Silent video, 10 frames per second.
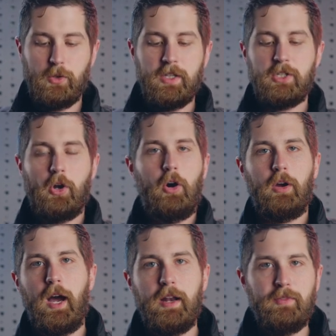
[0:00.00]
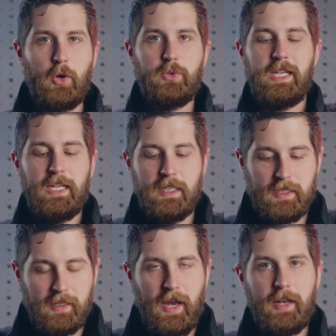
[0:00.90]
So this all kind of goes
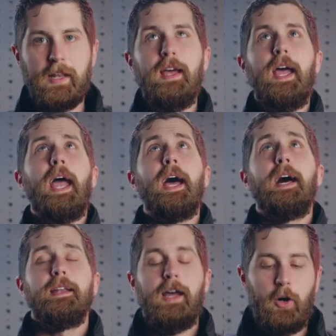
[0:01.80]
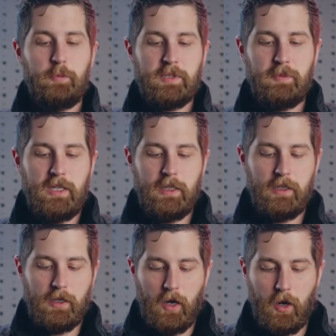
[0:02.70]
into that and helps
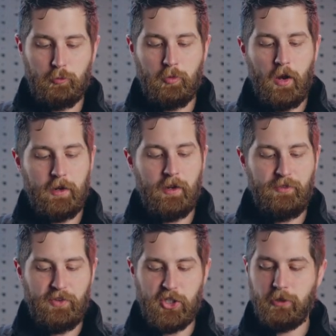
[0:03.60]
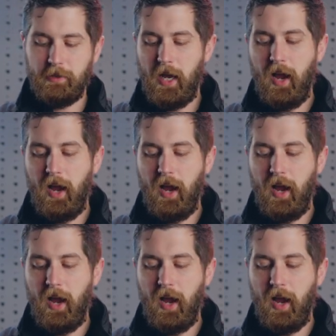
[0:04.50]
me uh, run efficiently.